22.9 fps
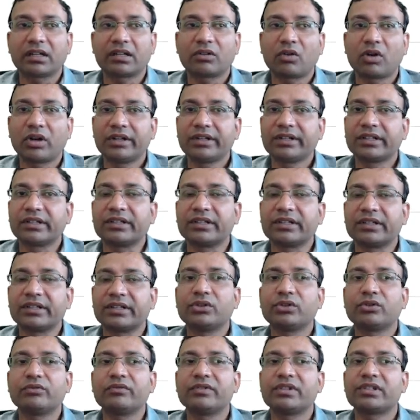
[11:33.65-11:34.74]
quarters,
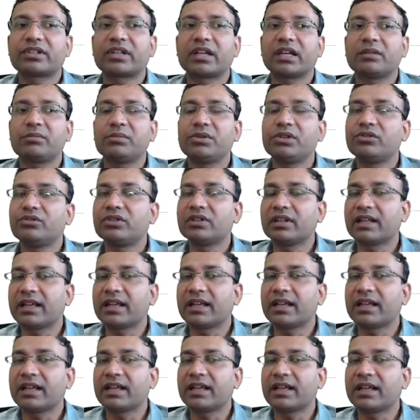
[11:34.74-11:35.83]
which can be
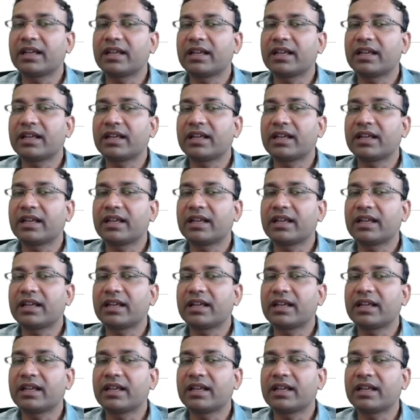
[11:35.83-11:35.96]
utilized